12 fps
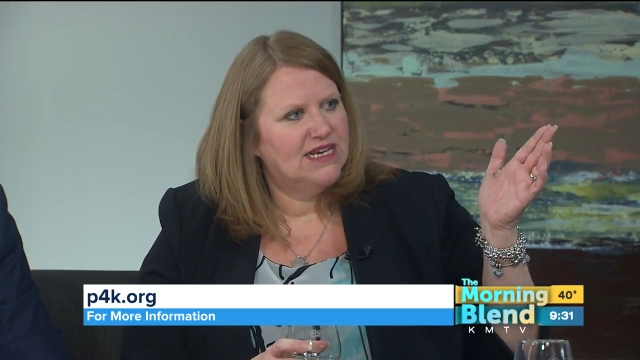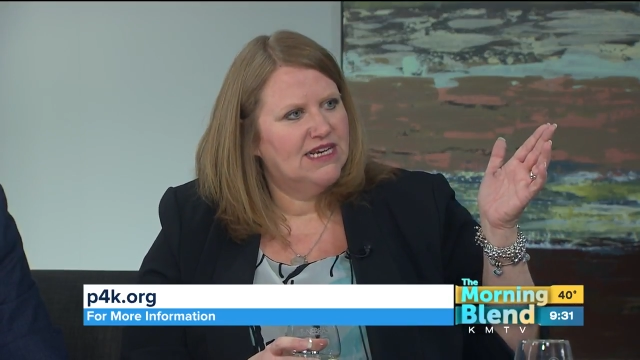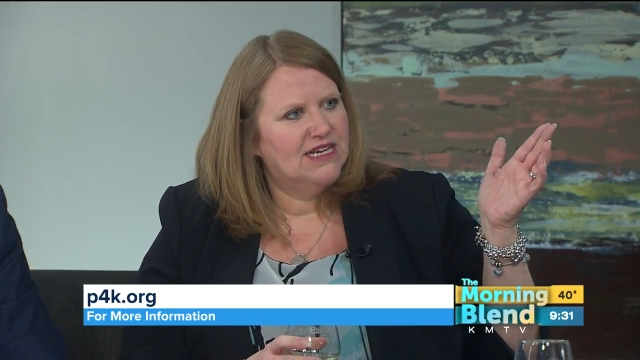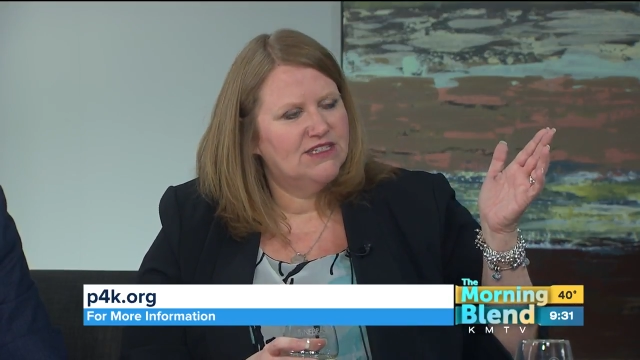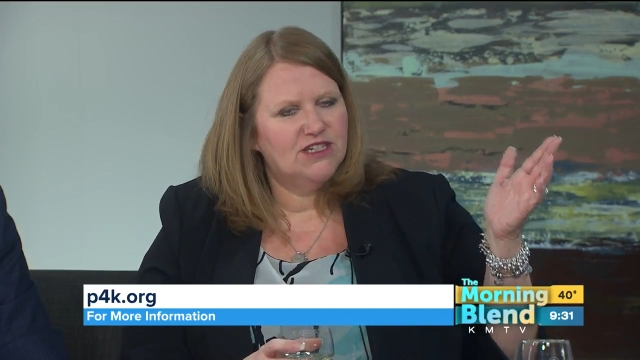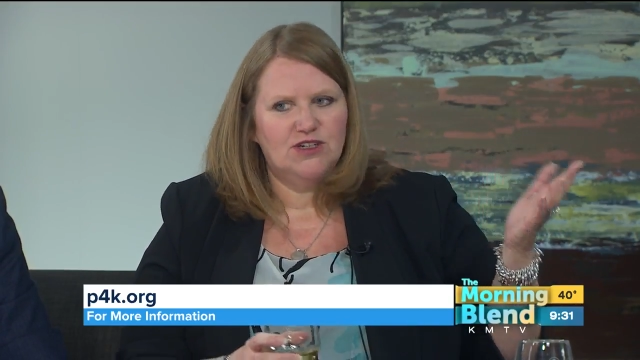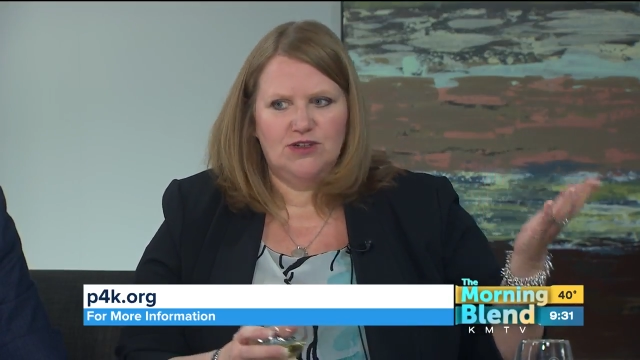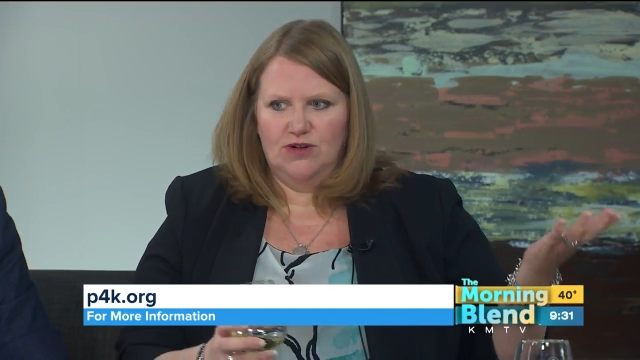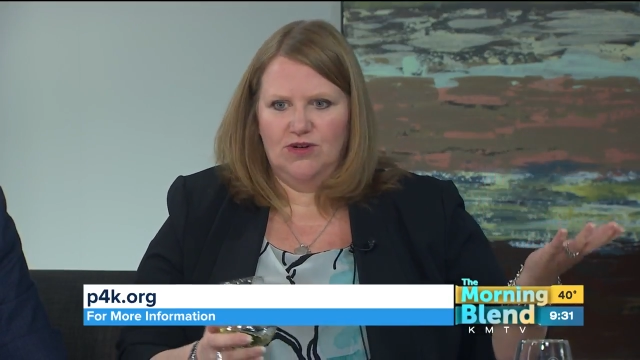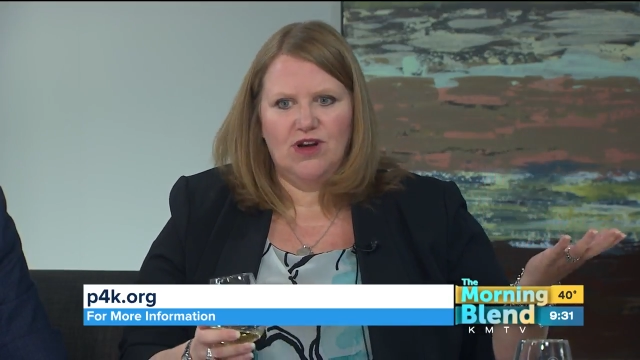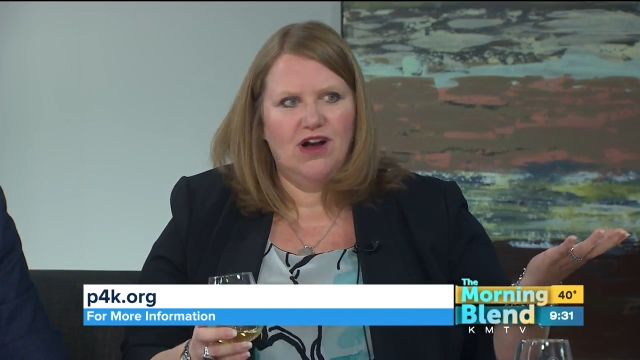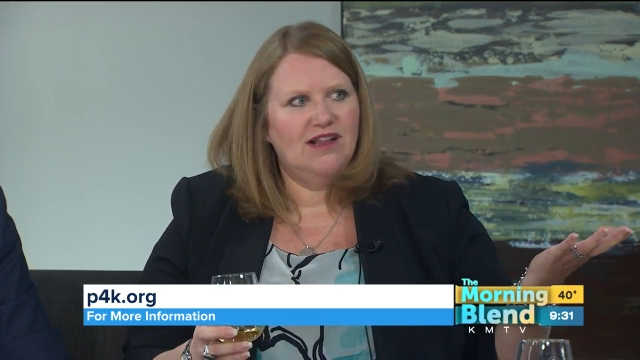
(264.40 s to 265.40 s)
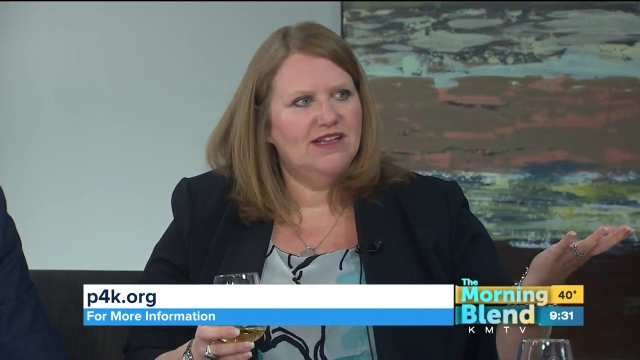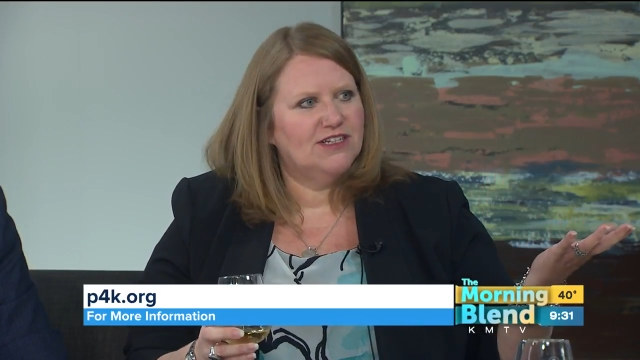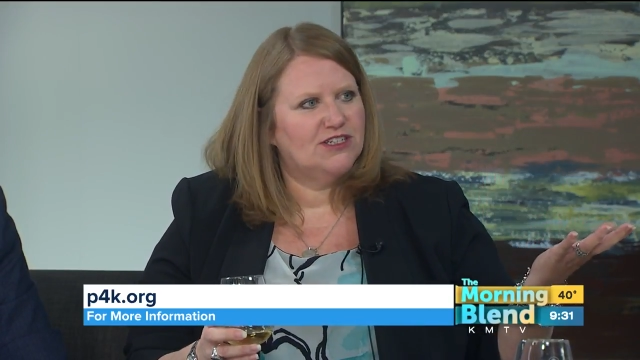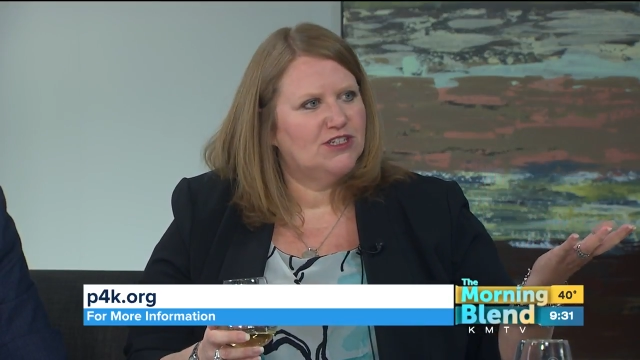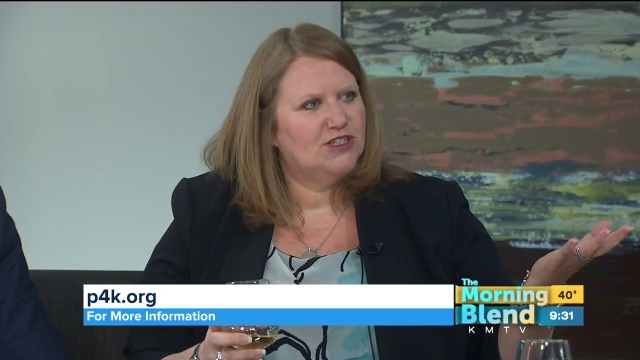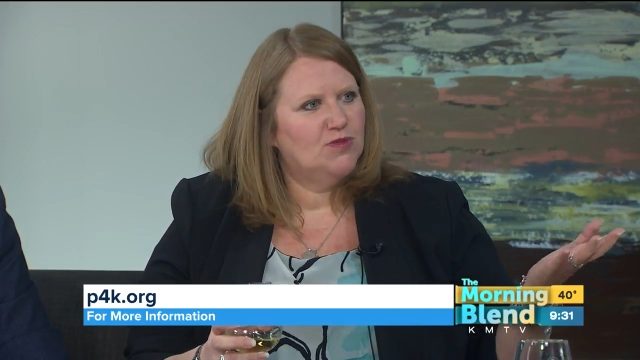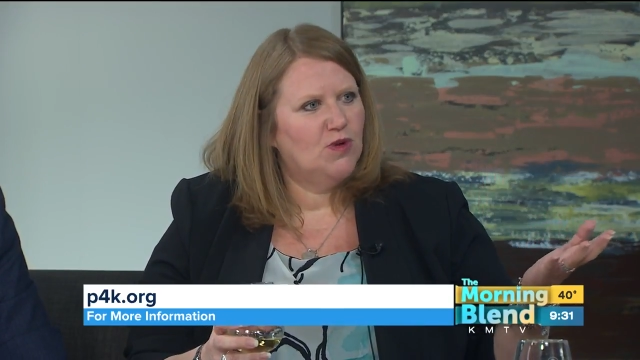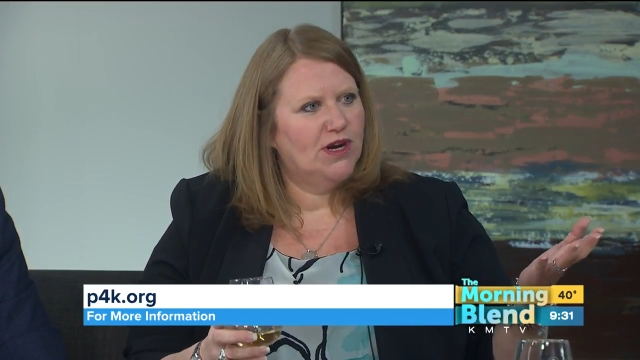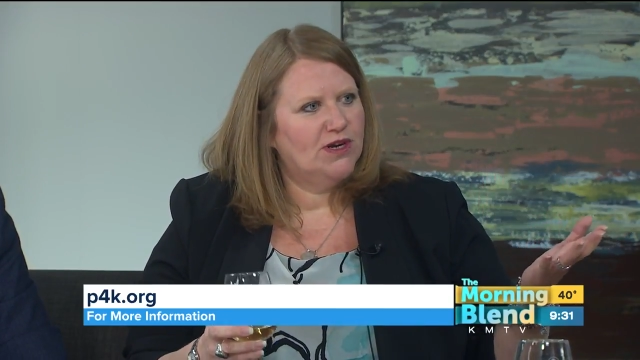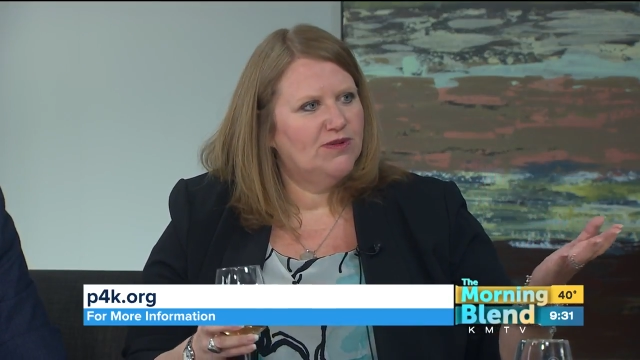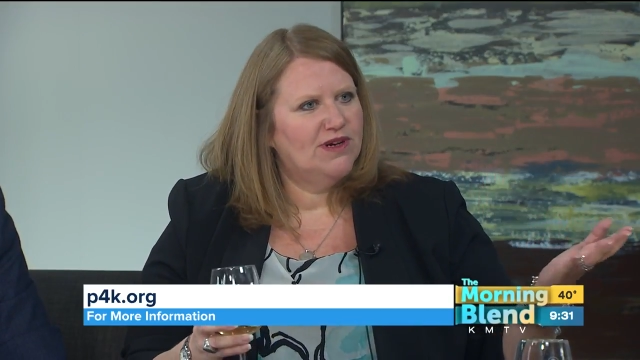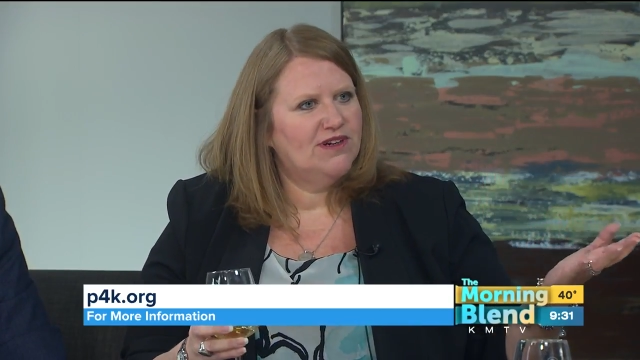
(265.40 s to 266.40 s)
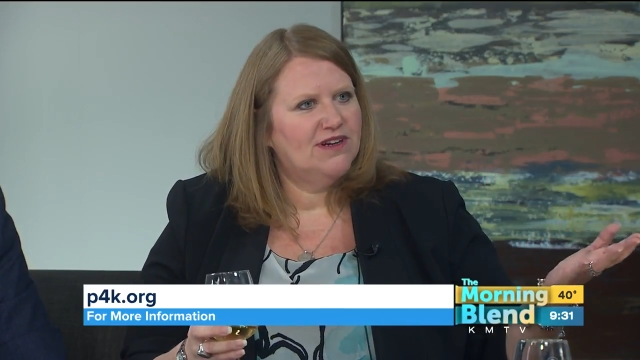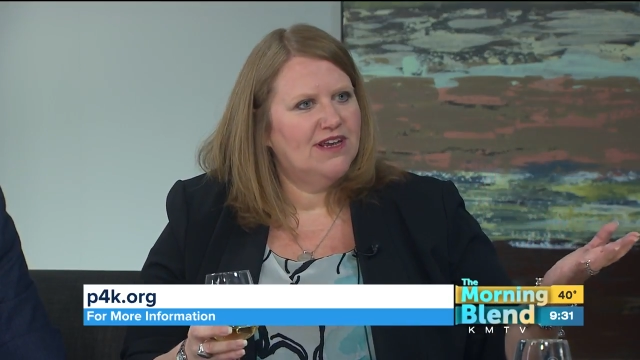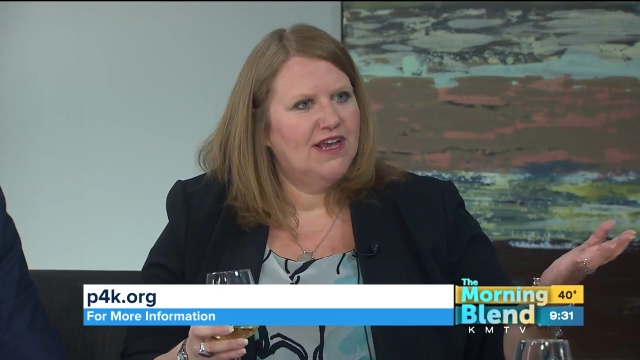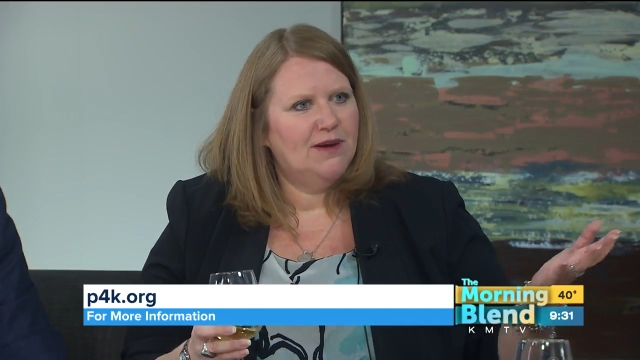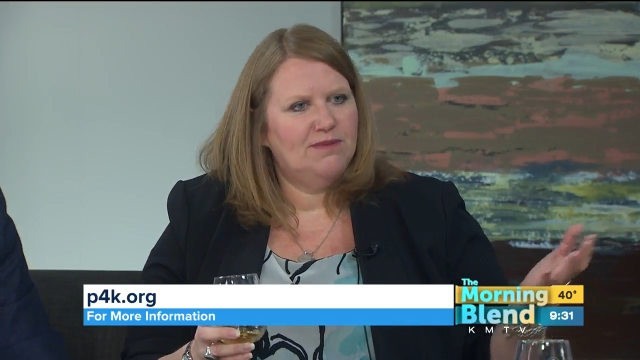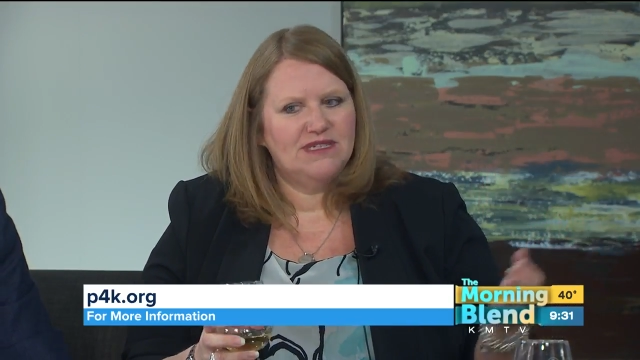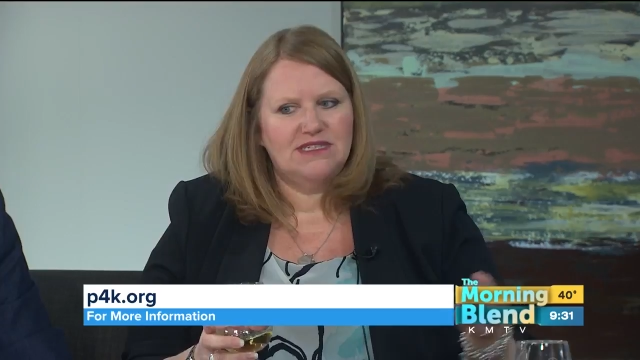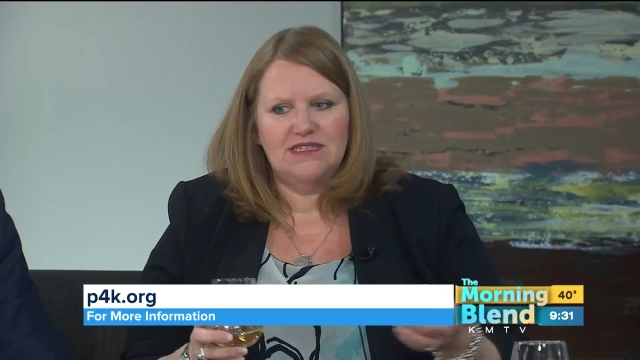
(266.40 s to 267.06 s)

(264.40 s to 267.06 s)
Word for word: to go to college, mm -hmm. to walk mm-hmm. around on a campus,